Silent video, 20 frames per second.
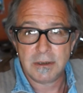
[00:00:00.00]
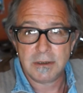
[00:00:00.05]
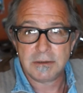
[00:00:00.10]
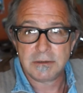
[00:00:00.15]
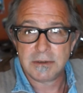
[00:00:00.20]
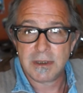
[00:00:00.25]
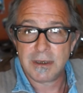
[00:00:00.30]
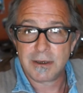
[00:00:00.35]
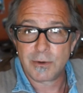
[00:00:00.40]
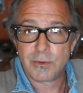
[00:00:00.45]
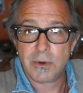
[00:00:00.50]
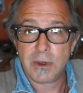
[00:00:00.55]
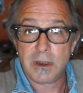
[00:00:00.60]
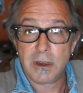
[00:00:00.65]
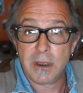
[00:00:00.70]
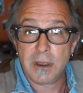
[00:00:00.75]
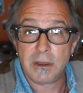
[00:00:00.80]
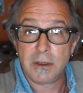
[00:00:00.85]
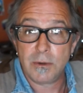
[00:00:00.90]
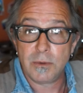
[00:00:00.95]
it's not quite
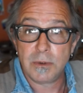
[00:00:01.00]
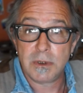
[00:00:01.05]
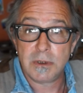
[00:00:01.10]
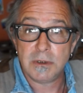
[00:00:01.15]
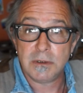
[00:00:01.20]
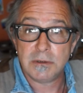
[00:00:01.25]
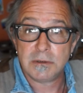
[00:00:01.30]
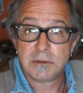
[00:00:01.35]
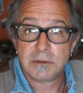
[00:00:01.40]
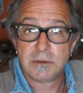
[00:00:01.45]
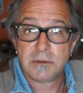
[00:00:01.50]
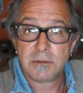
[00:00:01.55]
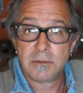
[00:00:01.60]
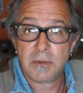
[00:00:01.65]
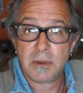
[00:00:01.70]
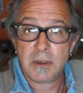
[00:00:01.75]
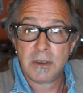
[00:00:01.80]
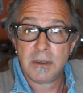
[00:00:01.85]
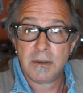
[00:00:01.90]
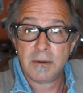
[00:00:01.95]
Hollywood East.
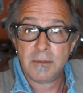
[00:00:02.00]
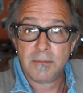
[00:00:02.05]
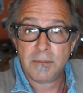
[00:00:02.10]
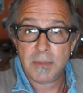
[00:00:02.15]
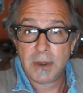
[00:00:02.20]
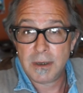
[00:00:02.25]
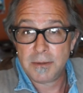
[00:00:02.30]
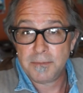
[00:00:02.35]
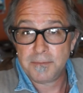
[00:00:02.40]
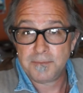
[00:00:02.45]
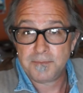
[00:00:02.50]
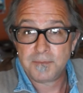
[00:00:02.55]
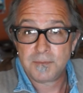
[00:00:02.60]
But